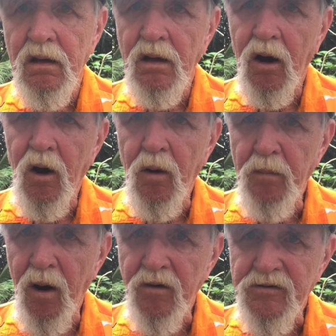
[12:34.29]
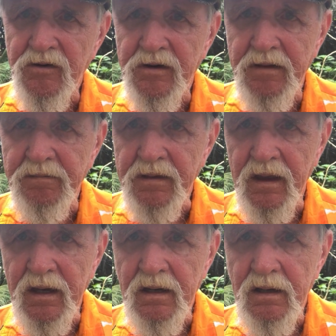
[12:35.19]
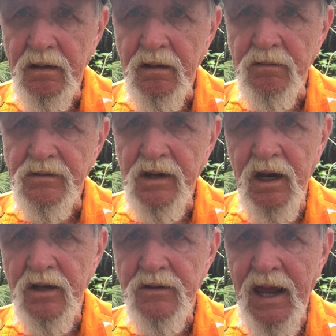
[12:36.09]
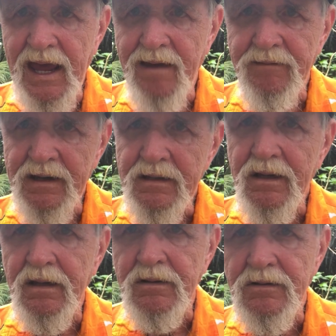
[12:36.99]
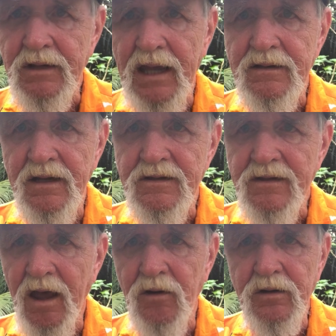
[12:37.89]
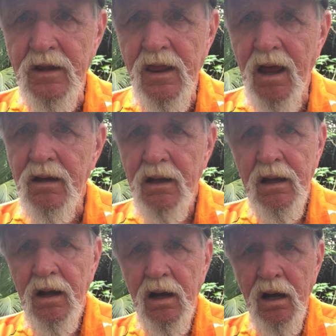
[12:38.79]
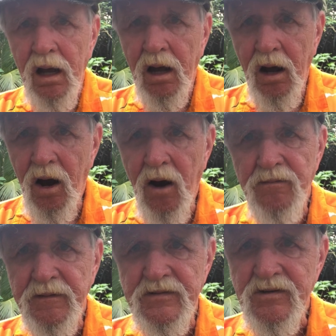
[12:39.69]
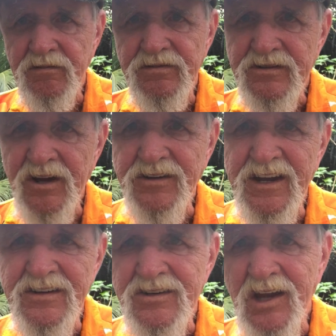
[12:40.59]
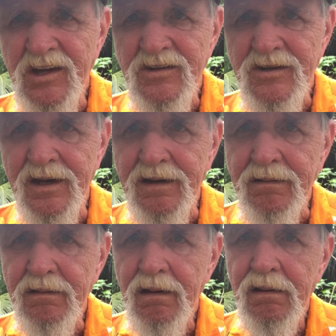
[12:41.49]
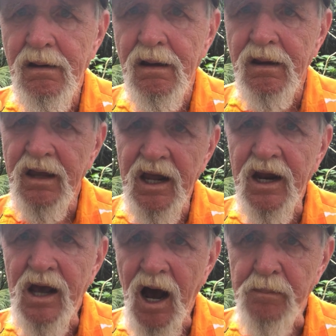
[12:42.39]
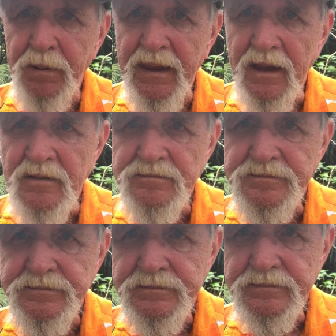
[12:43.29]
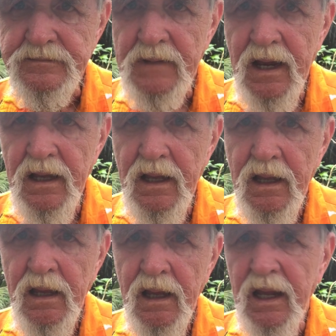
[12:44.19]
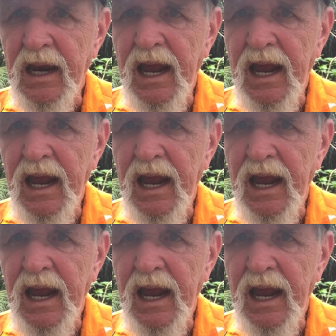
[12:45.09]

her birth certificate. If she doesn't have it, then she needs to go to the Office of Statistics and get a copy. And it